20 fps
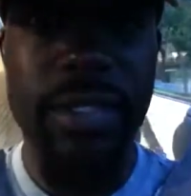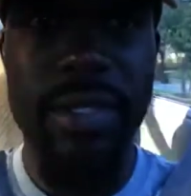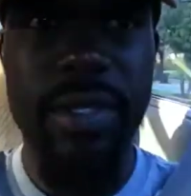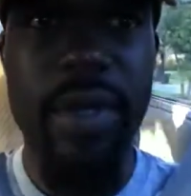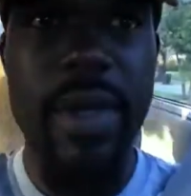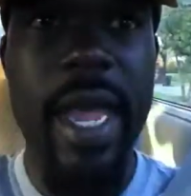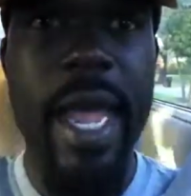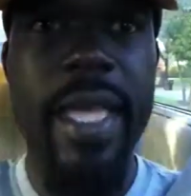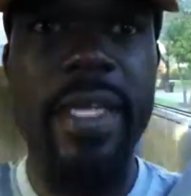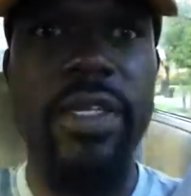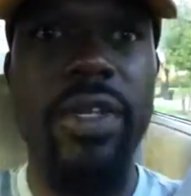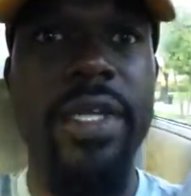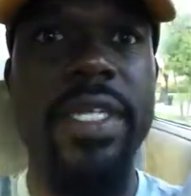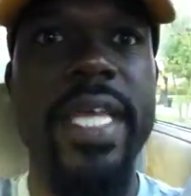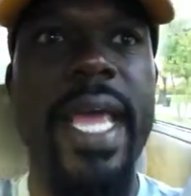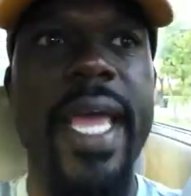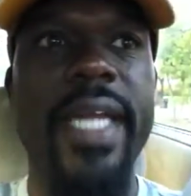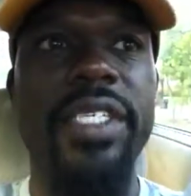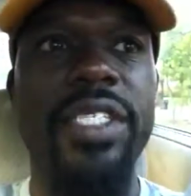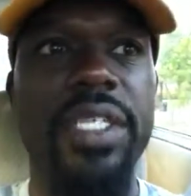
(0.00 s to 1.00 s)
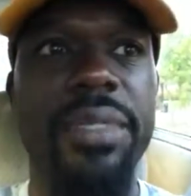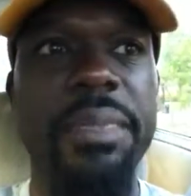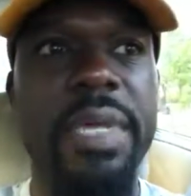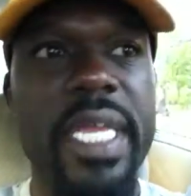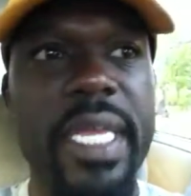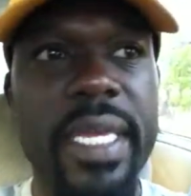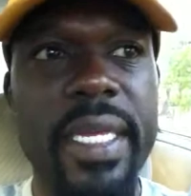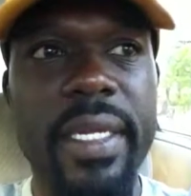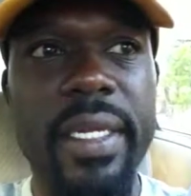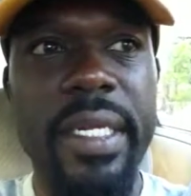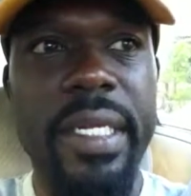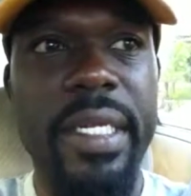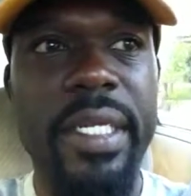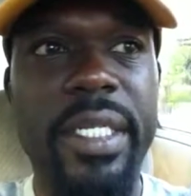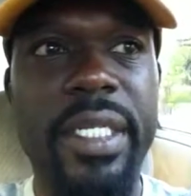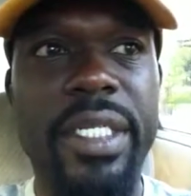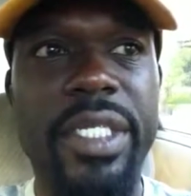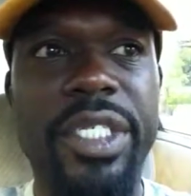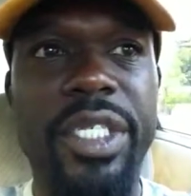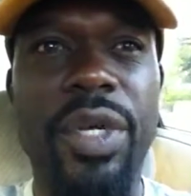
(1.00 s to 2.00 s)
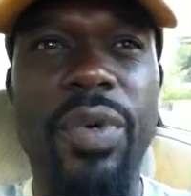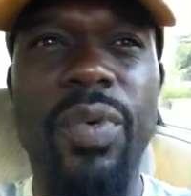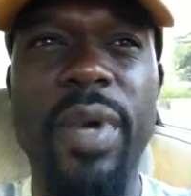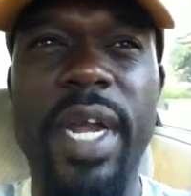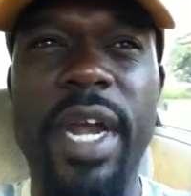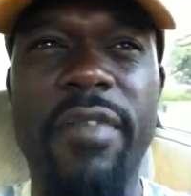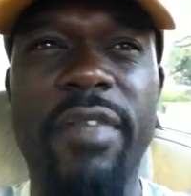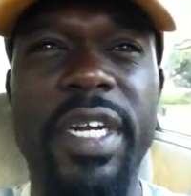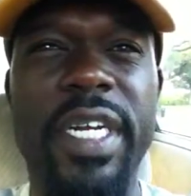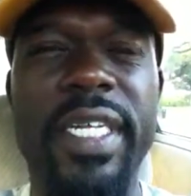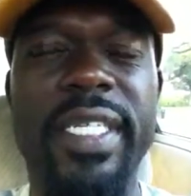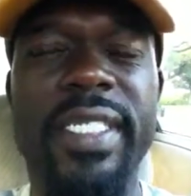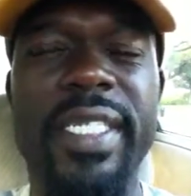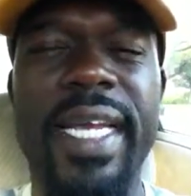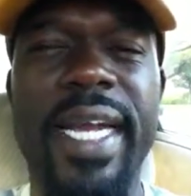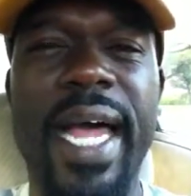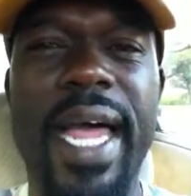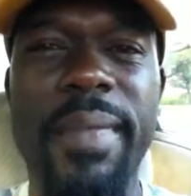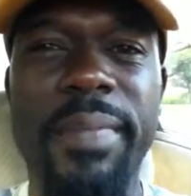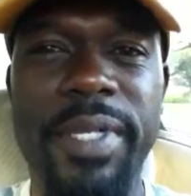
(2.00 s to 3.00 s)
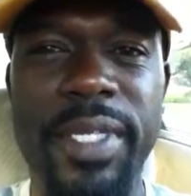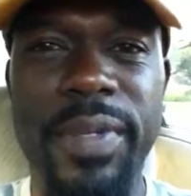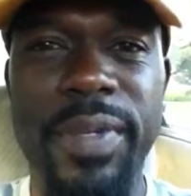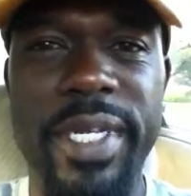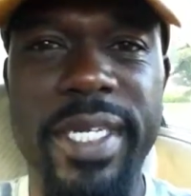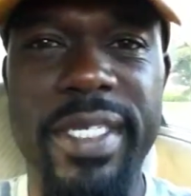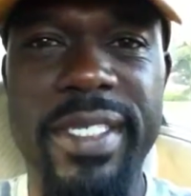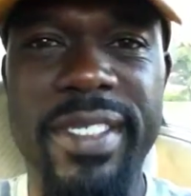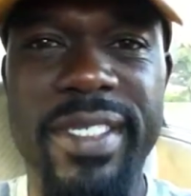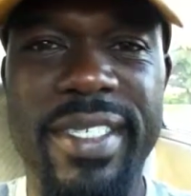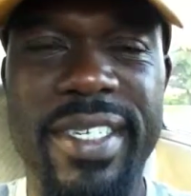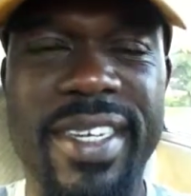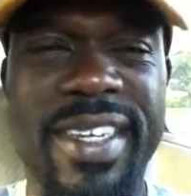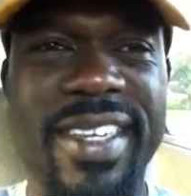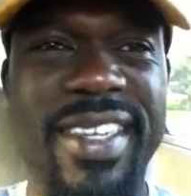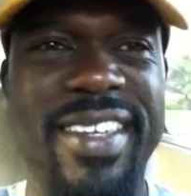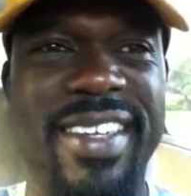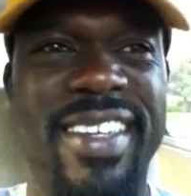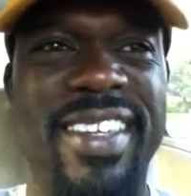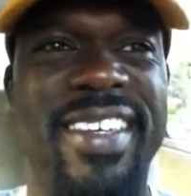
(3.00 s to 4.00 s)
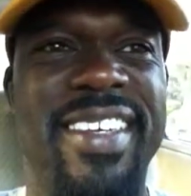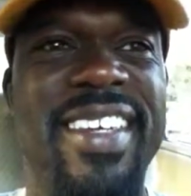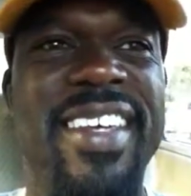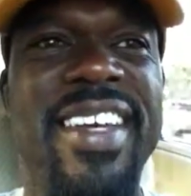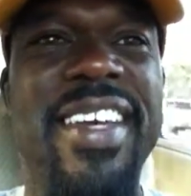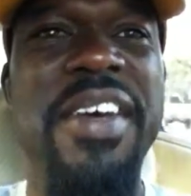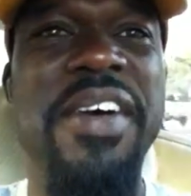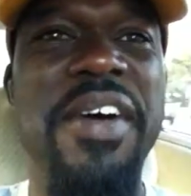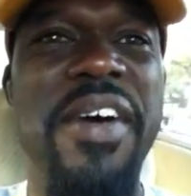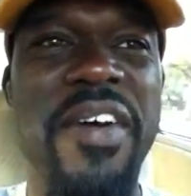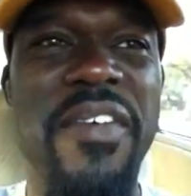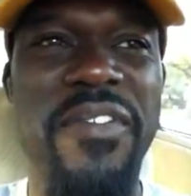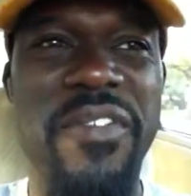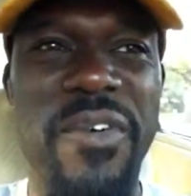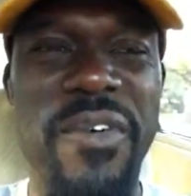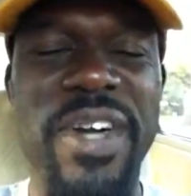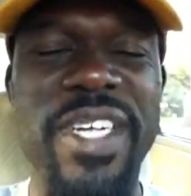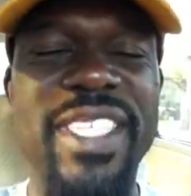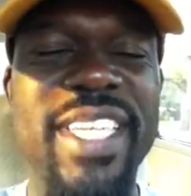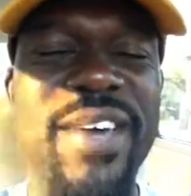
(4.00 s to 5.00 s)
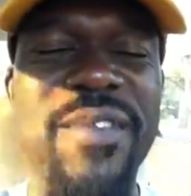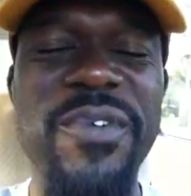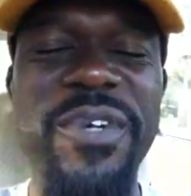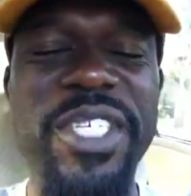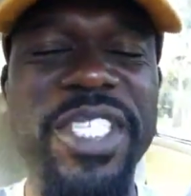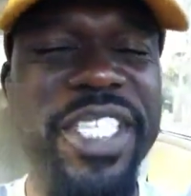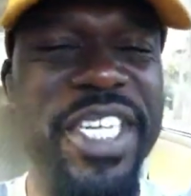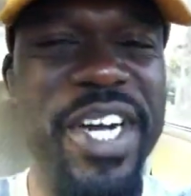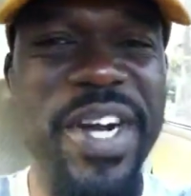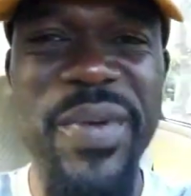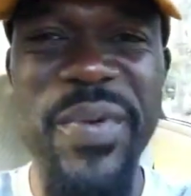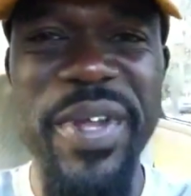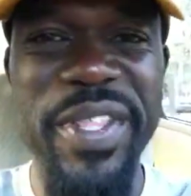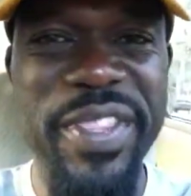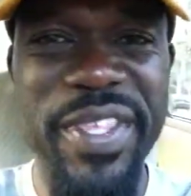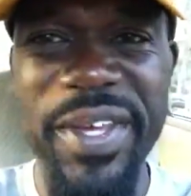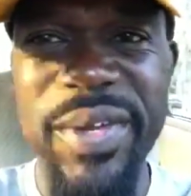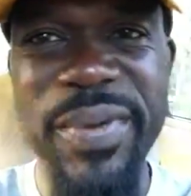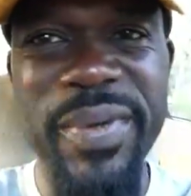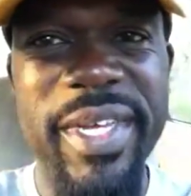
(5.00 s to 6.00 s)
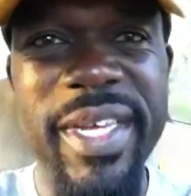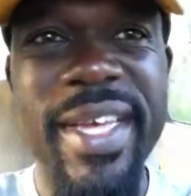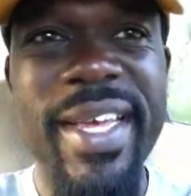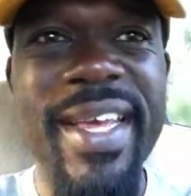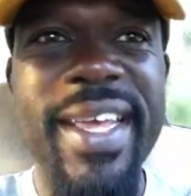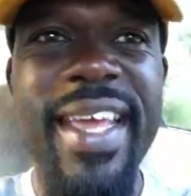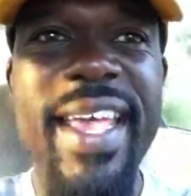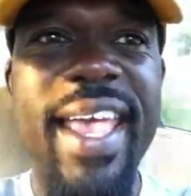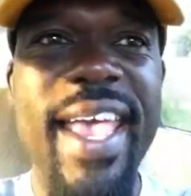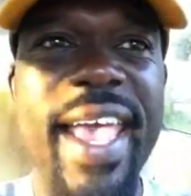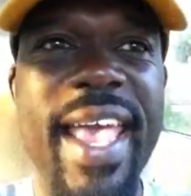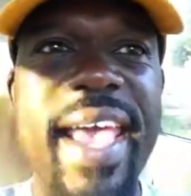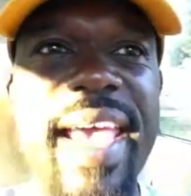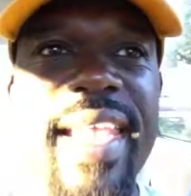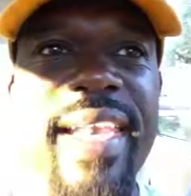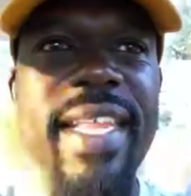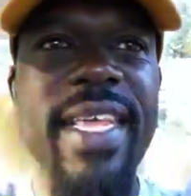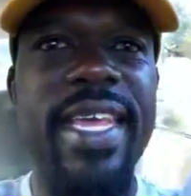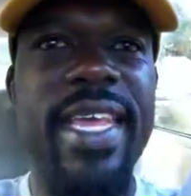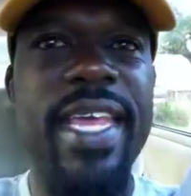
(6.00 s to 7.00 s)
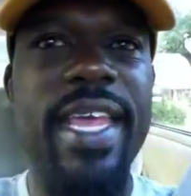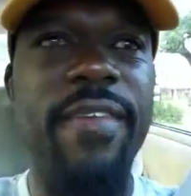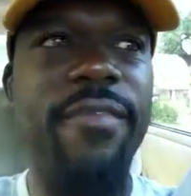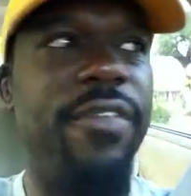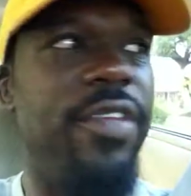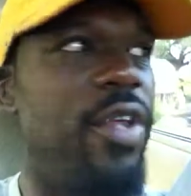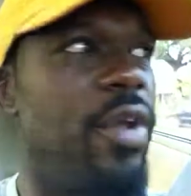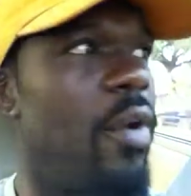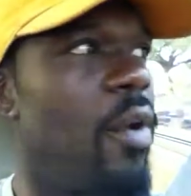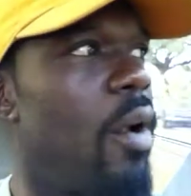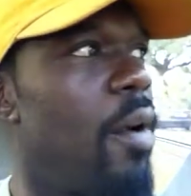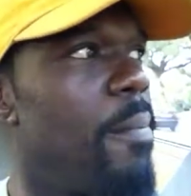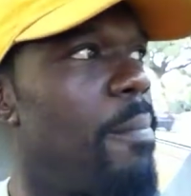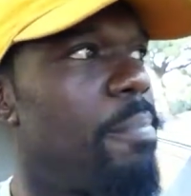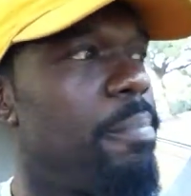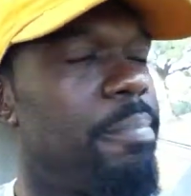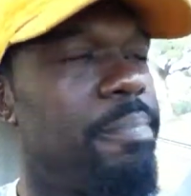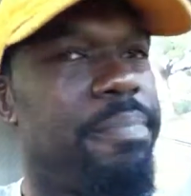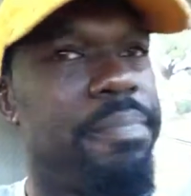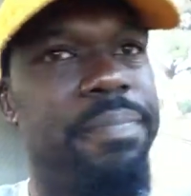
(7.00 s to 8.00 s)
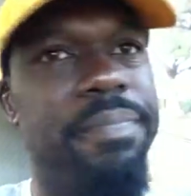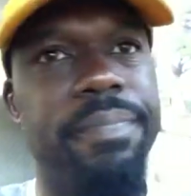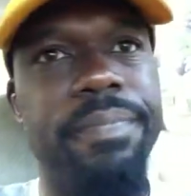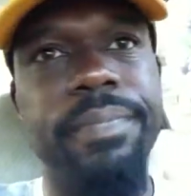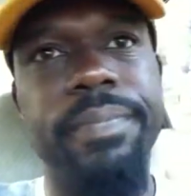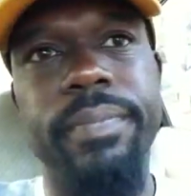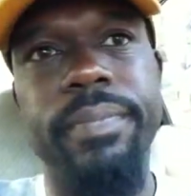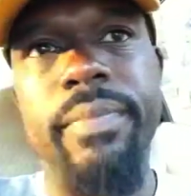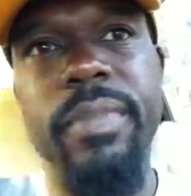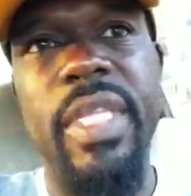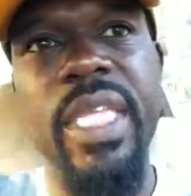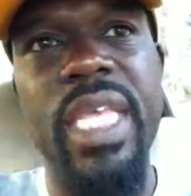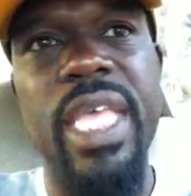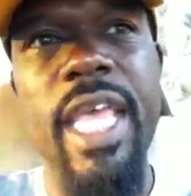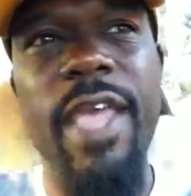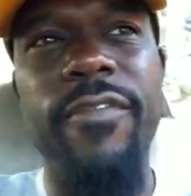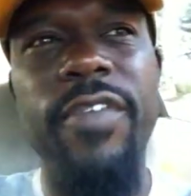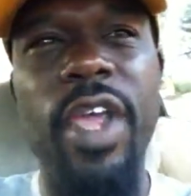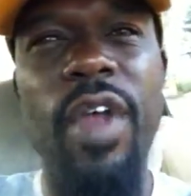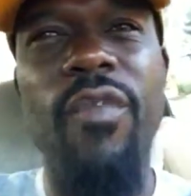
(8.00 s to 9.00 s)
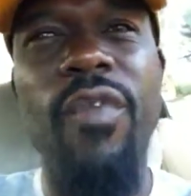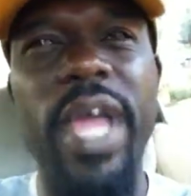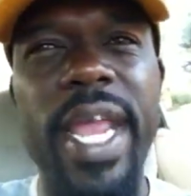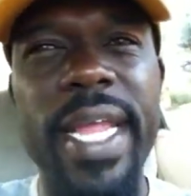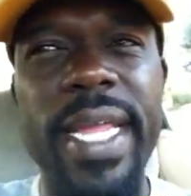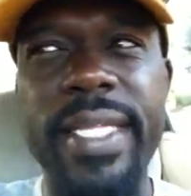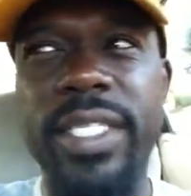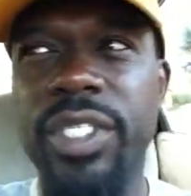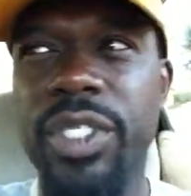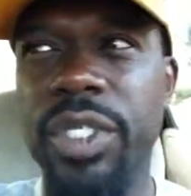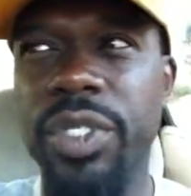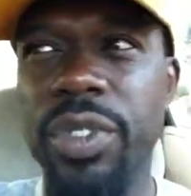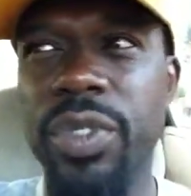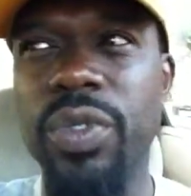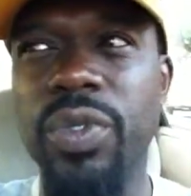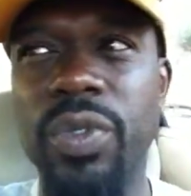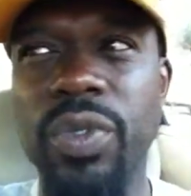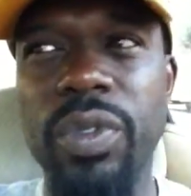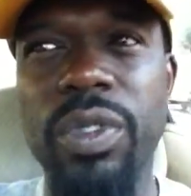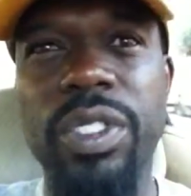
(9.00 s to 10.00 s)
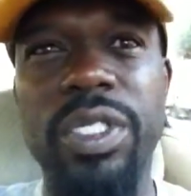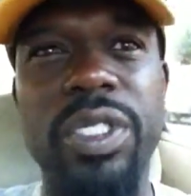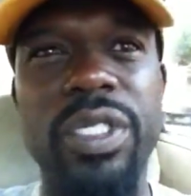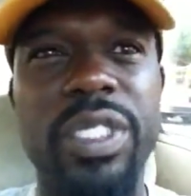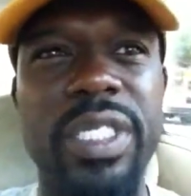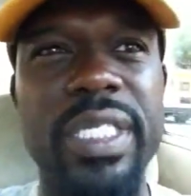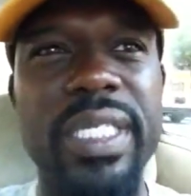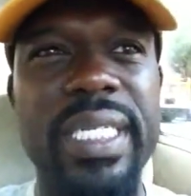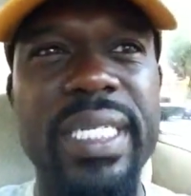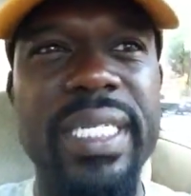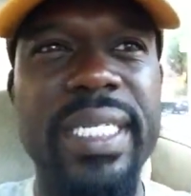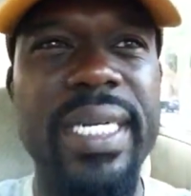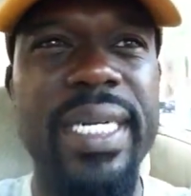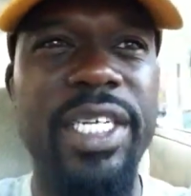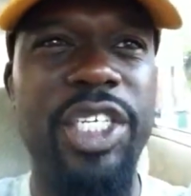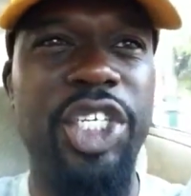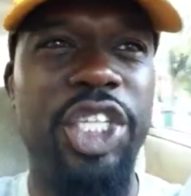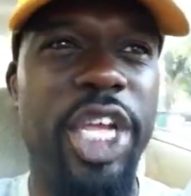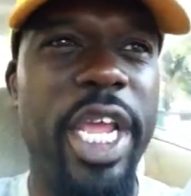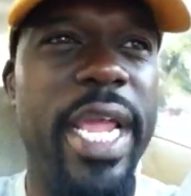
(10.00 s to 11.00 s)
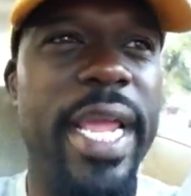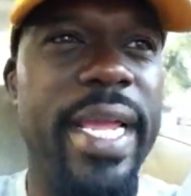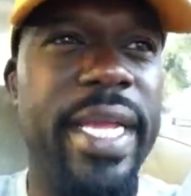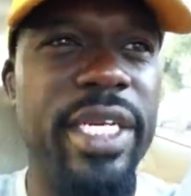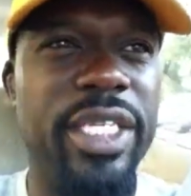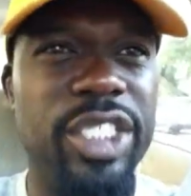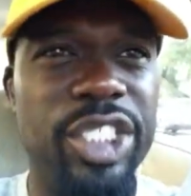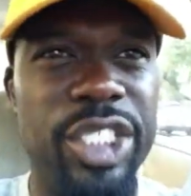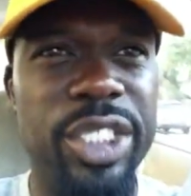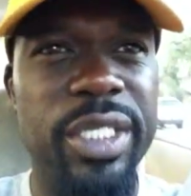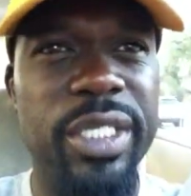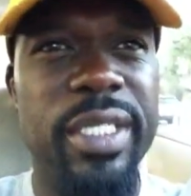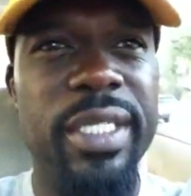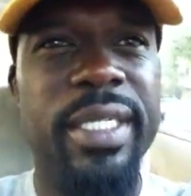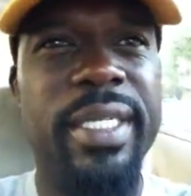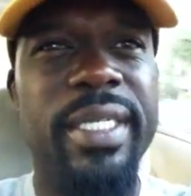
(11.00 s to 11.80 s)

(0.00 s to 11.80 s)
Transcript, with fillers: you guys are attached to me, so whatever it is that I'm doing, of course I will share it with you. And if you're, if you're ready to, to see a change